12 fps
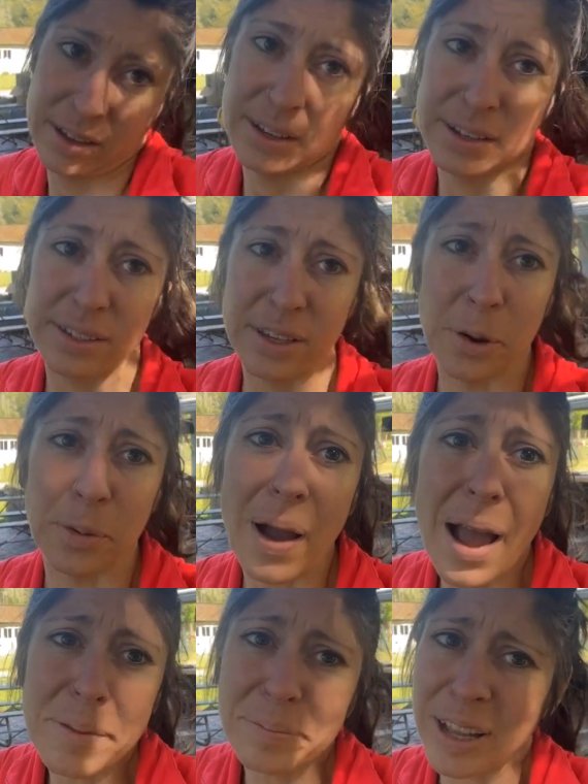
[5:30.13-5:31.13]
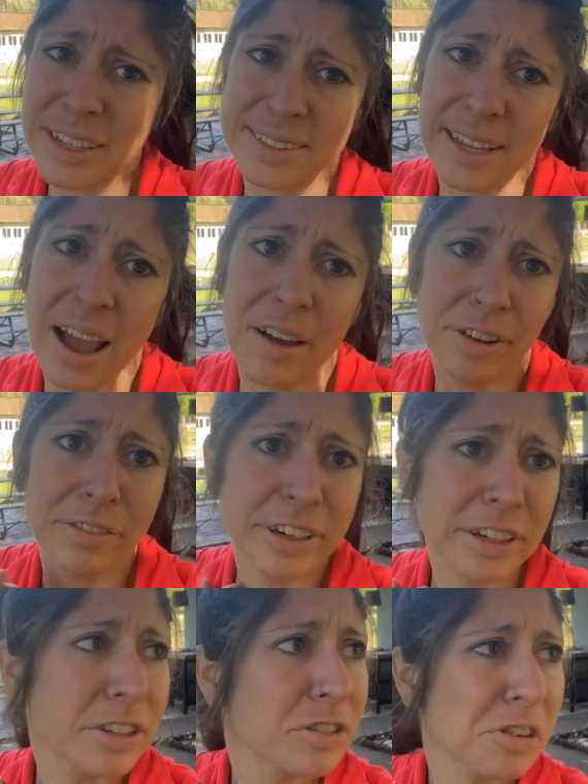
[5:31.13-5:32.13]
So I'm blessed to have a
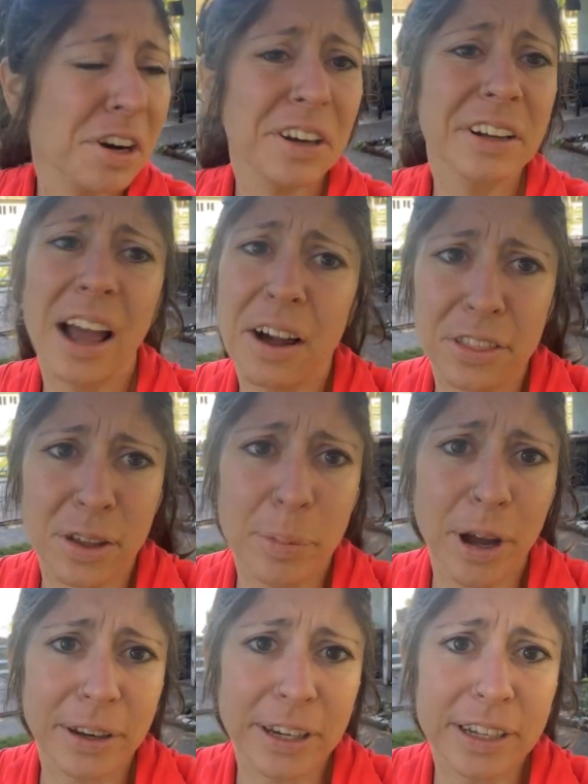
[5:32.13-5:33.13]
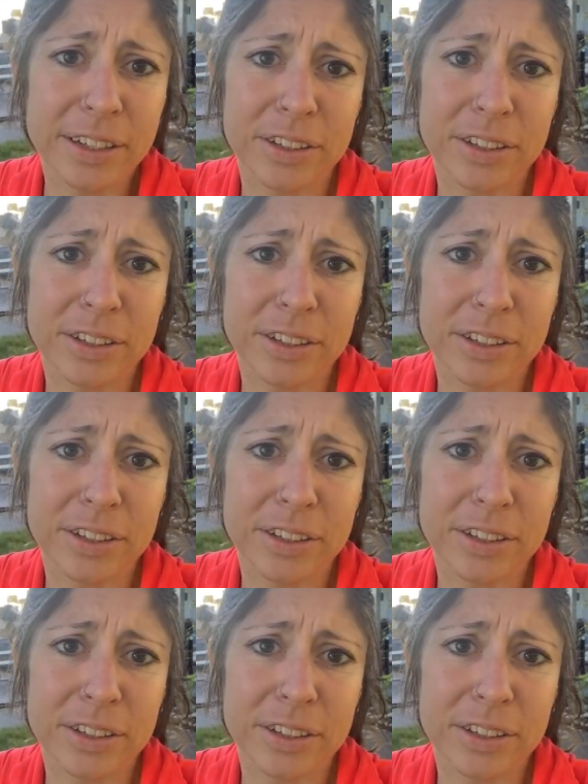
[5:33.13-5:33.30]
very strong, healthy body.